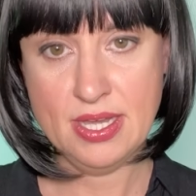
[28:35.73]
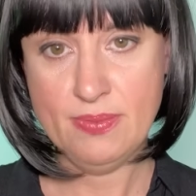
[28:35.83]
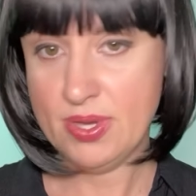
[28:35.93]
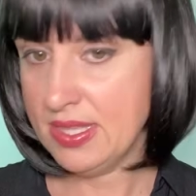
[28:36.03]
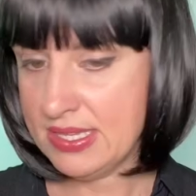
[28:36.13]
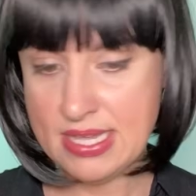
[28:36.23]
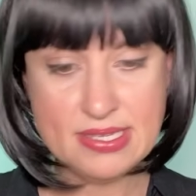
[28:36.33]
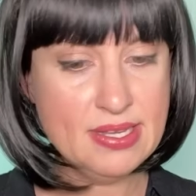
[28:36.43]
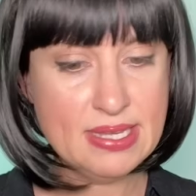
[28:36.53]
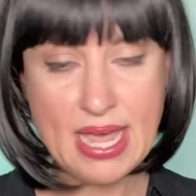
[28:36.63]
But this
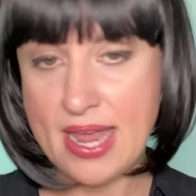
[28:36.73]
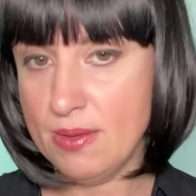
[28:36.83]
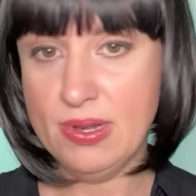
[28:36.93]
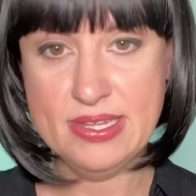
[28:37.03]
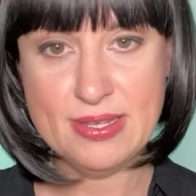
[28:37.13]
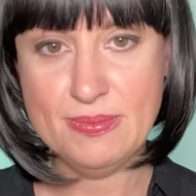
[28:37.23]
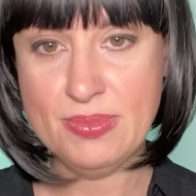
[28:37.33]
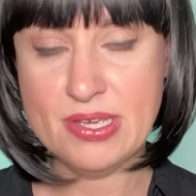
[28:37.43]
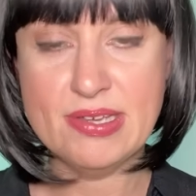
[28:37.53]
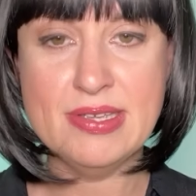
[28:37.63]
isn't cannibalism,
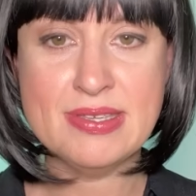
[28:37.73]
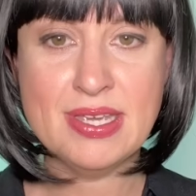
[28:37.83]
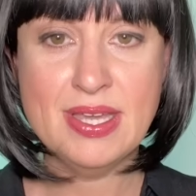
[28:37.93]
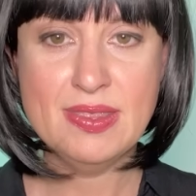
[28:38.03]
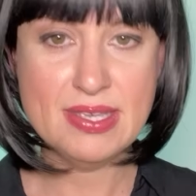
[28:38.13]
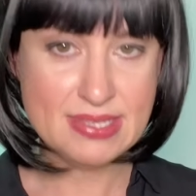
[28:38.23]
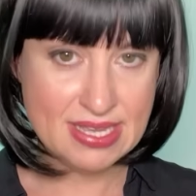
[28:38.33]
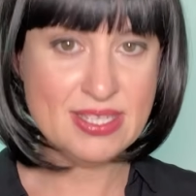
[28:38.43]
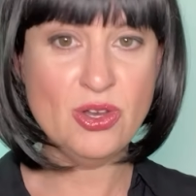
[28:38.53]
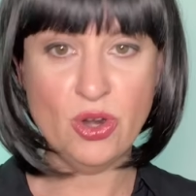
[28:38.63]
because this
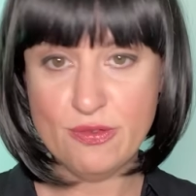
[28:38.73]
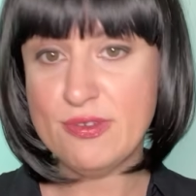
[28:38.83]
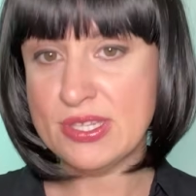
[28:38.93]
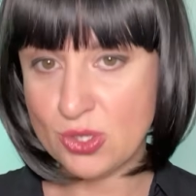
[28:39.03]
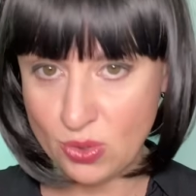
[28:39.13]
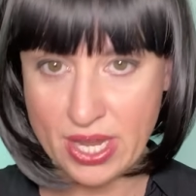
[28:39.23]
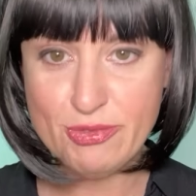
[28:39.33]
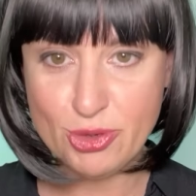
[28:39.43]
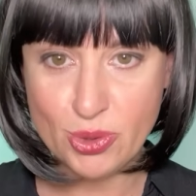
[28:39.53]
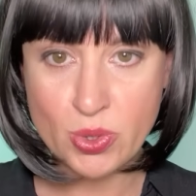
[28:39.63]
isn't on a physical
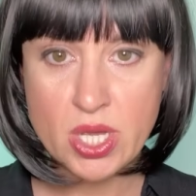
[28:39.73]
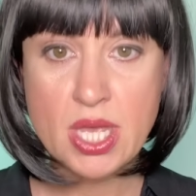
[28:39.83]
level.